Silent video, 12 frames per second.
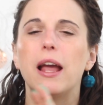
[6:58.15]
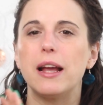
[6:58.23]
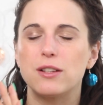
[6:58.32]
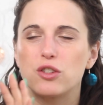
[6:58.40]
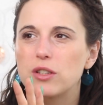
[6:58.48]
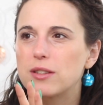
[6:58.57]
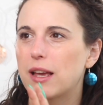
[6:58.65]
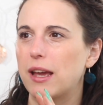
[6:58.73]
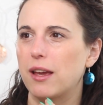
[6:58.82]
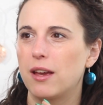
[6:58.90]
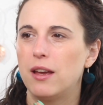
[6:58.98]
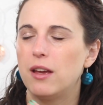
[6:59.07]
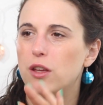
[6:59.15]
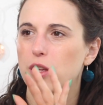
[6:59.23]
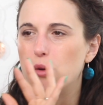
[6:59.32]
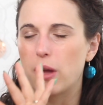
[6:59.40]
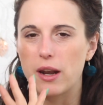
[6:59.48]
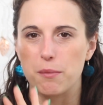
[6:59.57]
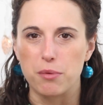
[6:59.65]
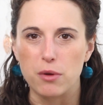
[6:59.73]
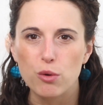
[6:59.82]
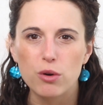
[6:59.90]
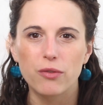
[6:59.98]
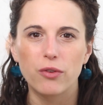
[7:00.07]
It's just like, you get
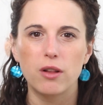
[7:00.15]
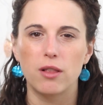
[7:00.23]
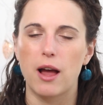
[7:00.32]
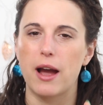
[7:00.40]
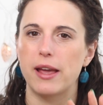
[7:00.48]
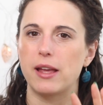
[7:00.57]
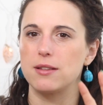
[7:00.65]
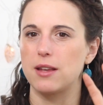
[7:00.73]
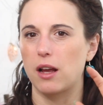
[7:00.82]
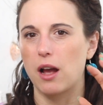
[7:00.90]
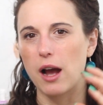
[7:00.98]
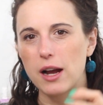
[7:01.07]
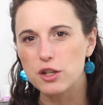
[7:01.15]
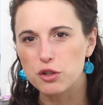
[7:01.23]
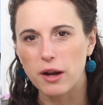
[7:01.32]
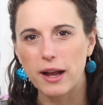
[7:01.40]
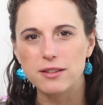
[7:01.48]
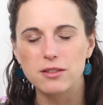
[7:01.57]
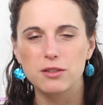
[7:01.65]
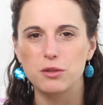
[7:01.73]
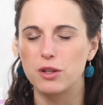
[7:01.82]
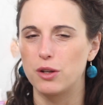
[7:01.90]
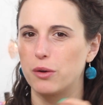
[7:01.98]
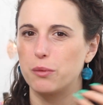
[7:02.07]
beautiful lines. It
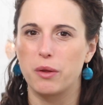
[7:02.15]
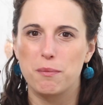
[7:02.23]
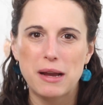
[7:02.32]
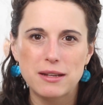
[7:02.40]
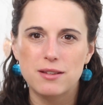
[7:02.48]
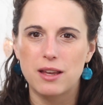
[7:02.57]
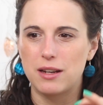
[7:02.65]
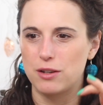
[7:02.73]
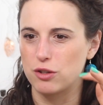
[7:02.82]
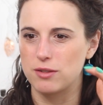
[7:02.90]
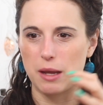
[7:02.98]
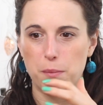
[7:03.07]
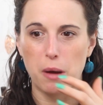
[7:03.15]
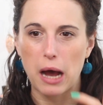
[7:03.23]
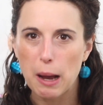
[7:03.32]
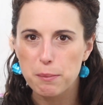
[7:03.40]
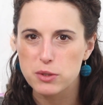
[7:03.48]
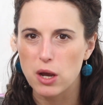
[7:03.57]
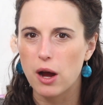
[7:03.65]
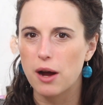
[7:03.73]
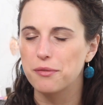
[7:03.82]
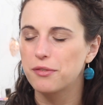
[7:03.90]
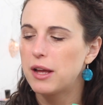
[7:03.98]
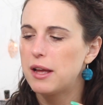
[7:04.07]
contrasts, you know, with my skin, it just like pops
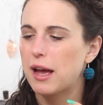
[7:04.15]
off.